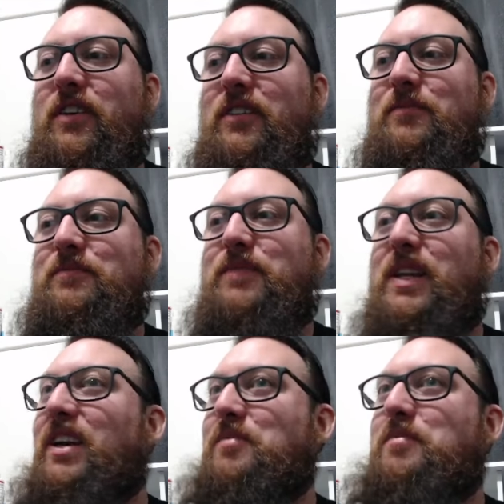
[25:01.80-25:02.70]
but he can
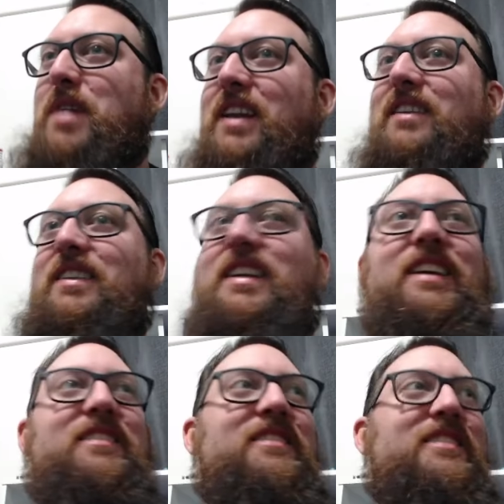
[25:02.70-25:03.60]
immediately
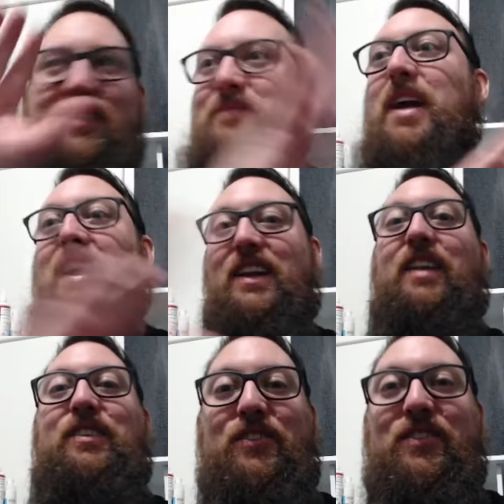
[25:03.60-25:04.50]
make another
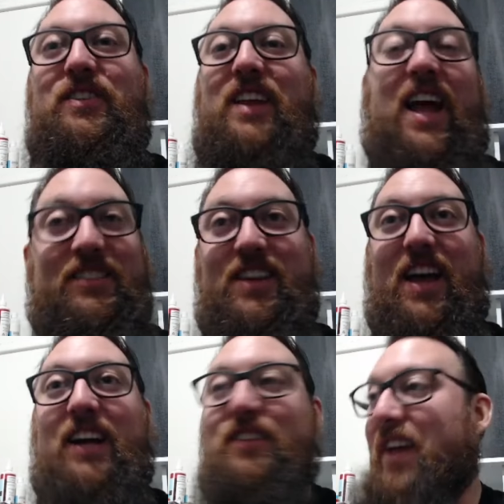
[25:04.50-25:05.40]
unit that hasn't
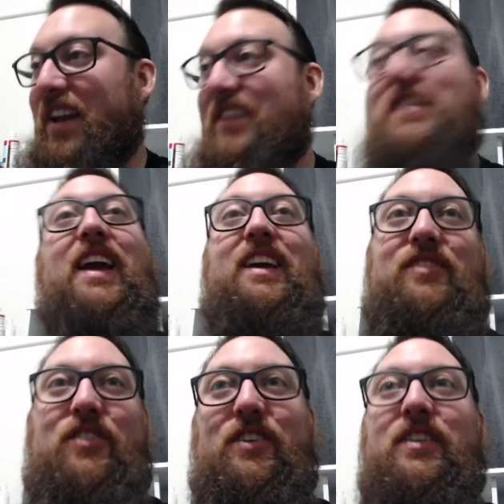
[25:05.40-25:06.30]
activated take a turn.